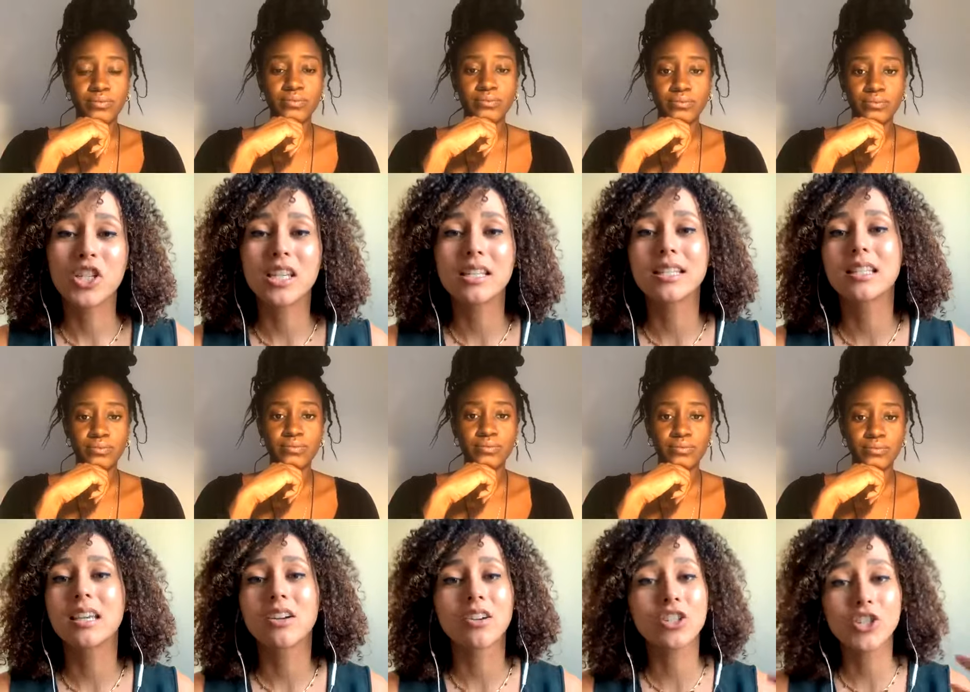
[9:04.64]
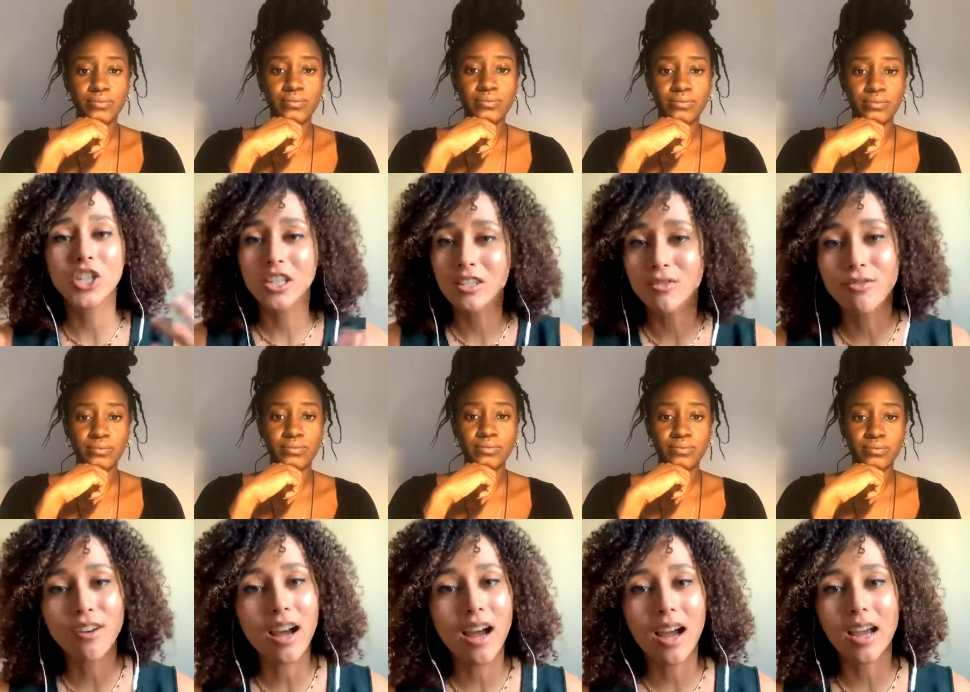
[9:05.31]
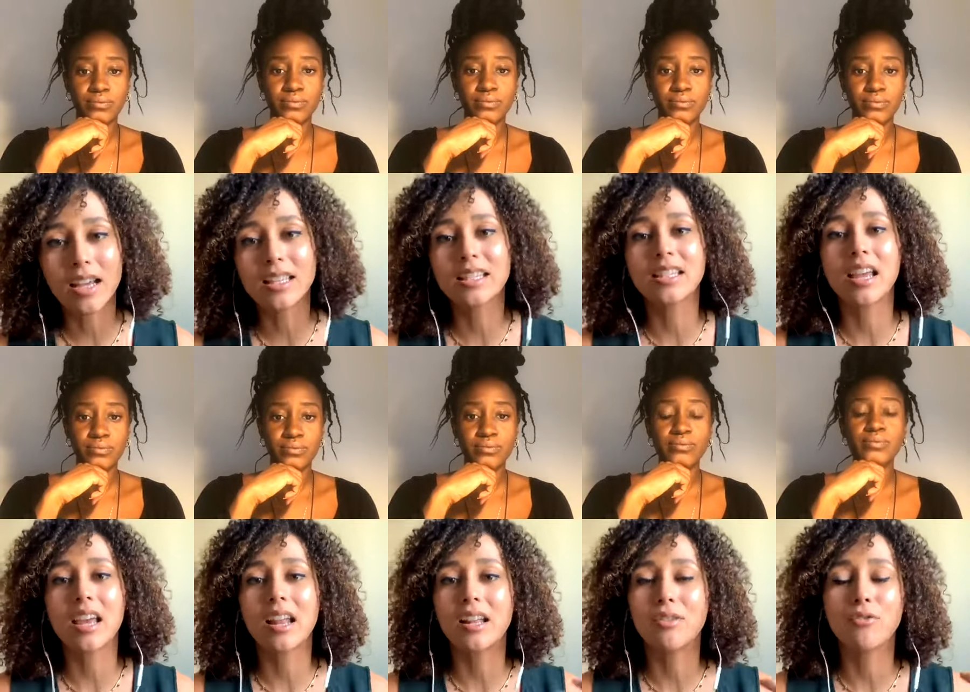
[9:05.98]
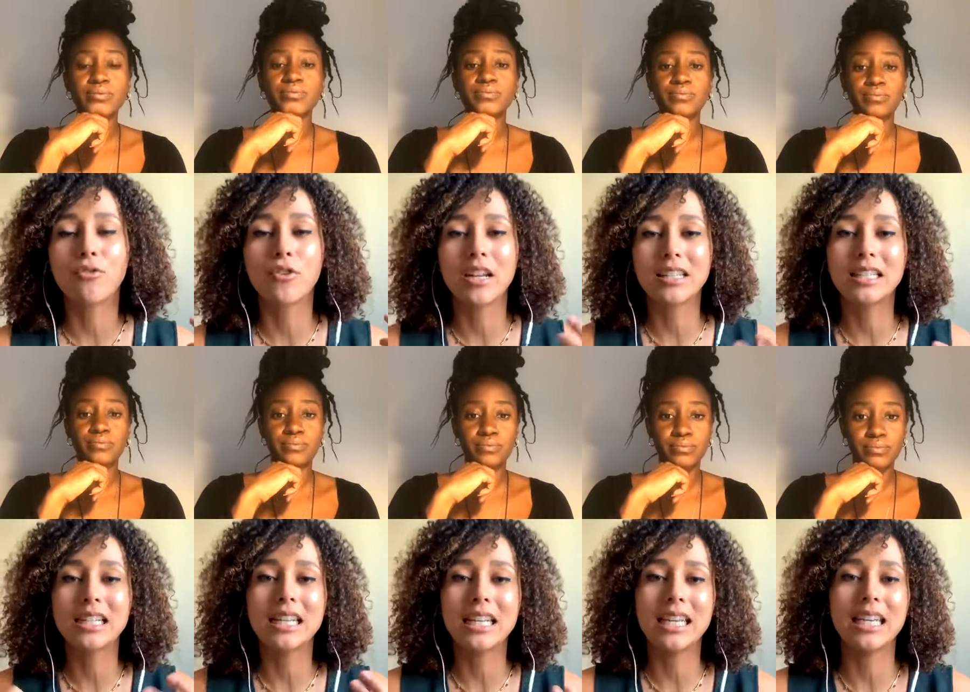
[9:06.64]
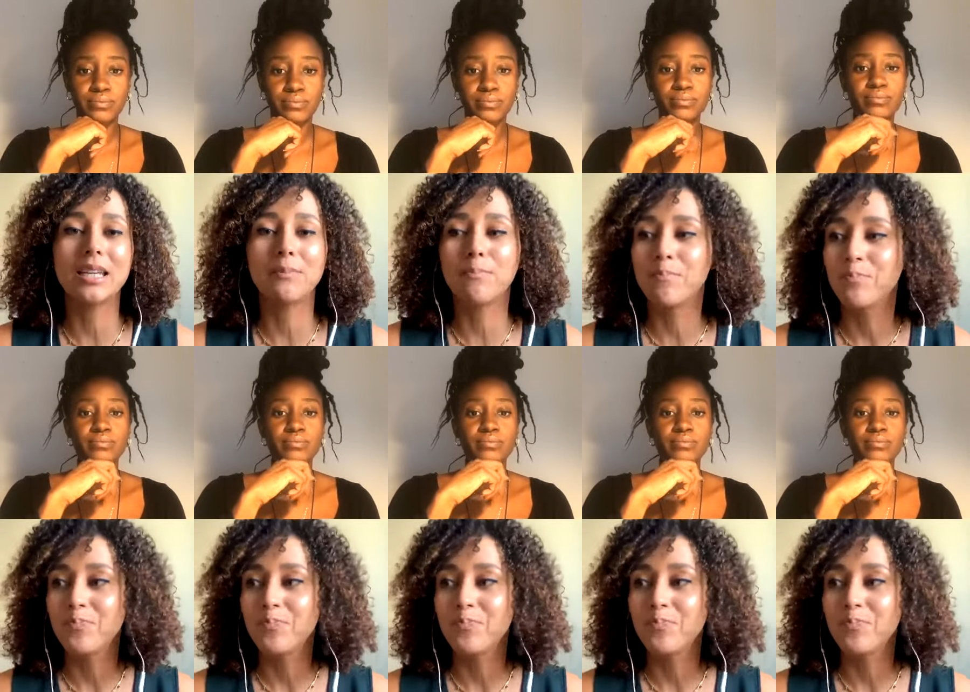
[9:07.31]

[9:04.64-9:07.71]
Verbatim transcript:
Speaker 1: is encouraging advice and friendly